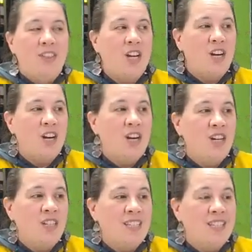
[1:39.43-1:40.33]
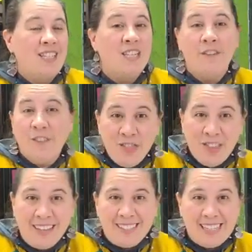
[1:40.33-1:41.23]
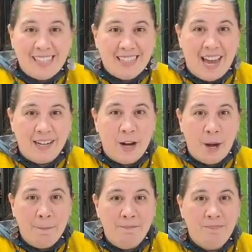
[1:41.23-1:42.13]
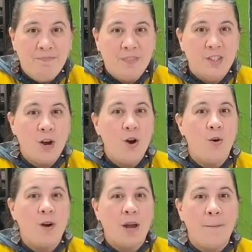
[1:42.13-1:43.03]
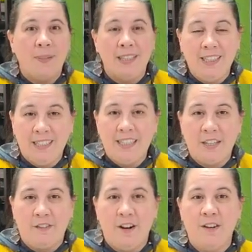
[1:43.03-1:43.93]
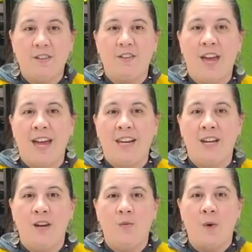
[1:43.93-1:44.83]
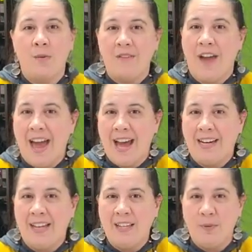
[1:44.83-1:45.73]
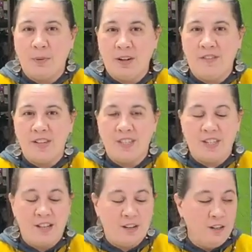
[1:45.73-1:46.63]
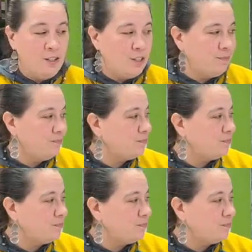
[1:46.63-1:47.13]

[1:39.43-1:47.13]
There's different things in the lineup. So completely different than what we've had in the previous years.